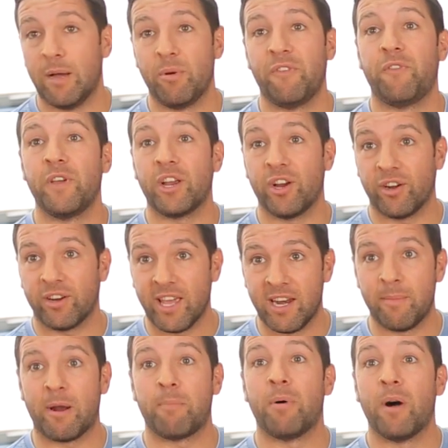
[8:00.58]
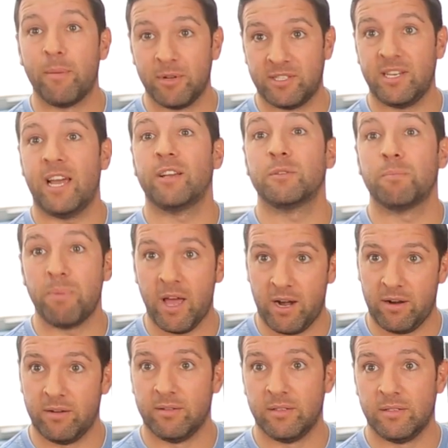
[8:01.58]
Yeah, we figured getting him on a public day is
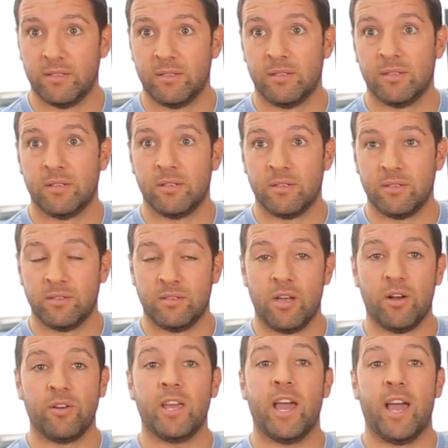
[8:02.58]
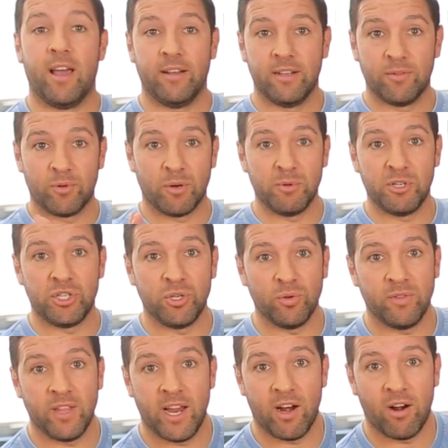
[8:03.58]
better. So, yeah, we'll be
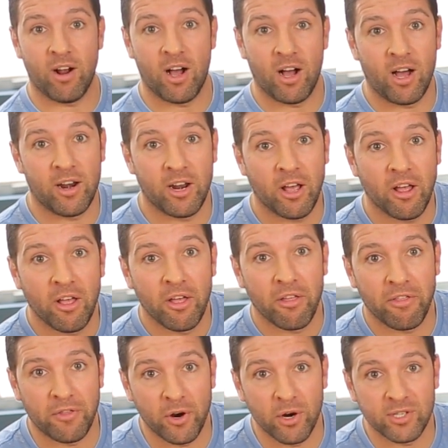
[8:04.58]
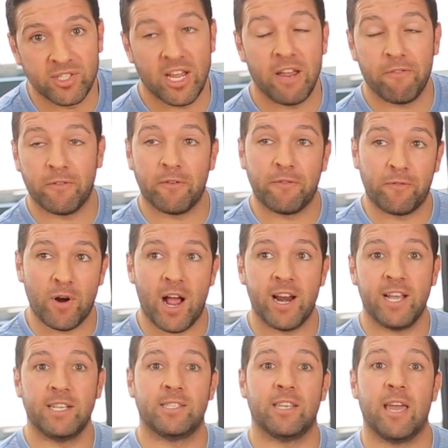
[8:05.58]
shooting there on Thursday for
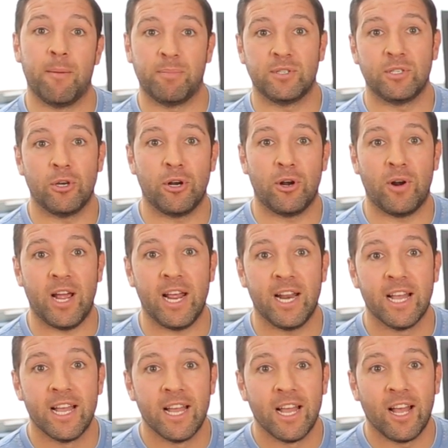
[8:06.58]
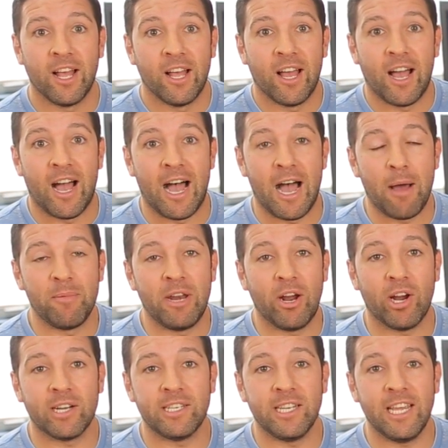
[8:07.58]
Friday's episode. All right? I'm
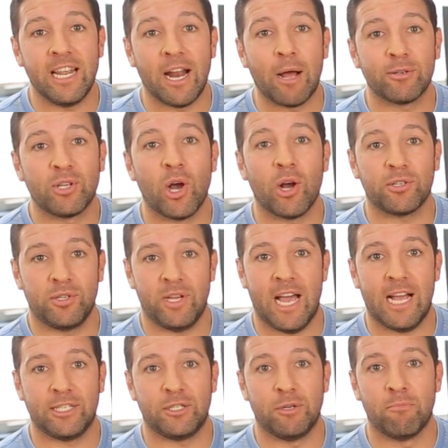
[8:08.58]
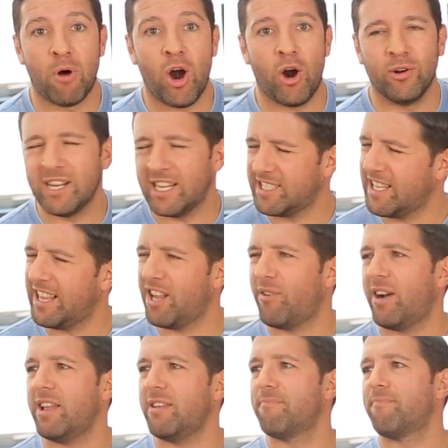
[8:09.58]
Derek D, and I'll talk to you guys tomorrow. Did I say that
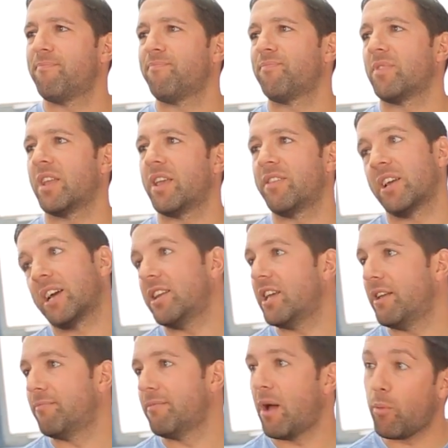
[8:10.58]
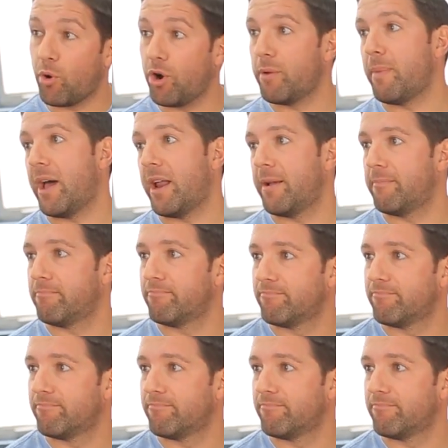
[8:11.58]
already? I think I did. Not worried about it.